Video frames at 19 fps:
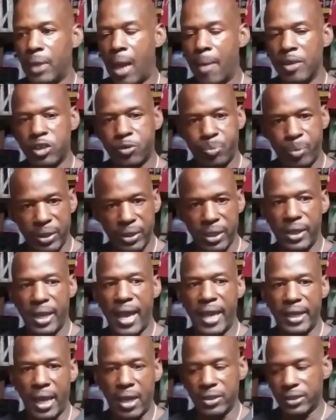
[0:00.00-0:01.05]
gonna spend the
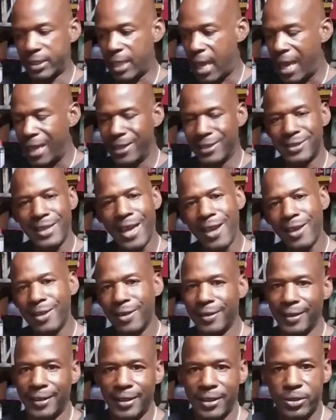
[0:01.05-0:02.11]
night outside. It's not
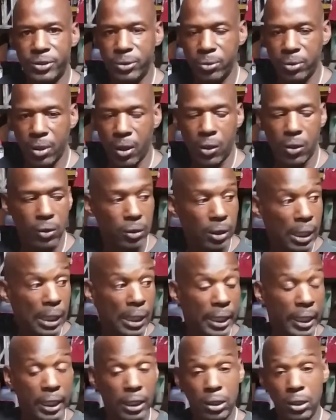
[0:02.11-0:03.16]
gonna get too cold.
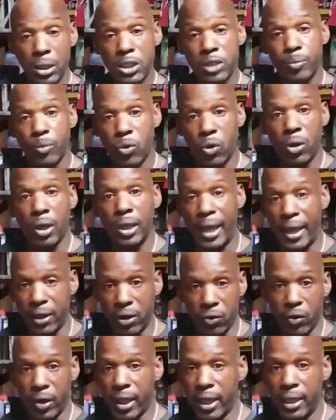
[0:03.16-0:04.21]
It looks more like
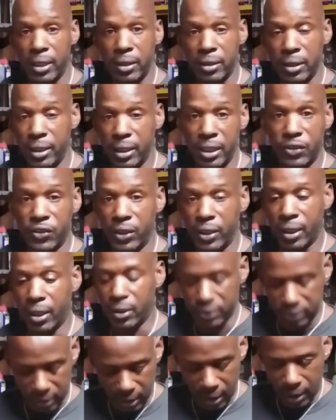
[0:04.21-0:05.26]
rain than anything
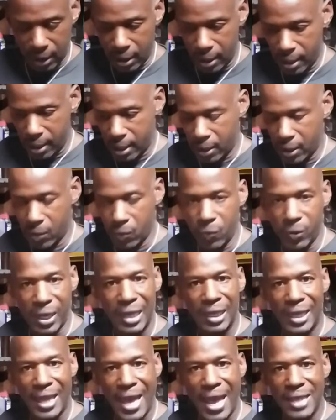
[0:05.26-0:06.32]
else. When I
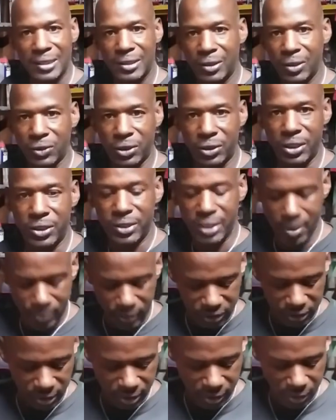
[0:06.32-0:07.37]
last looked at the
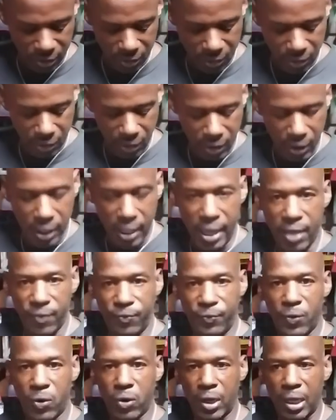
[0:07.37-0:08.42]
temperature at
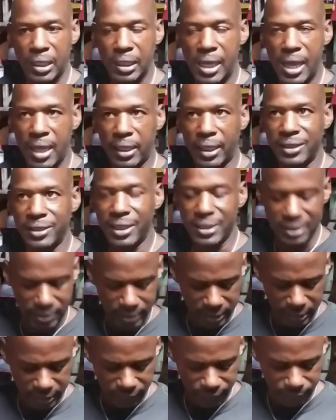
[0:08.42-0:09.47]
4 o'clock, like I said,
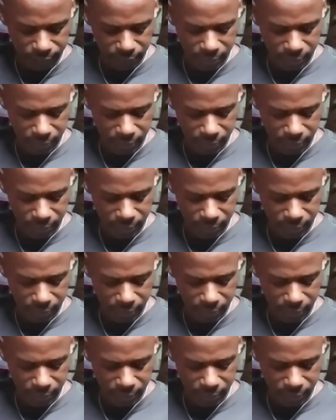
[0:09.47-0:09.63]
it's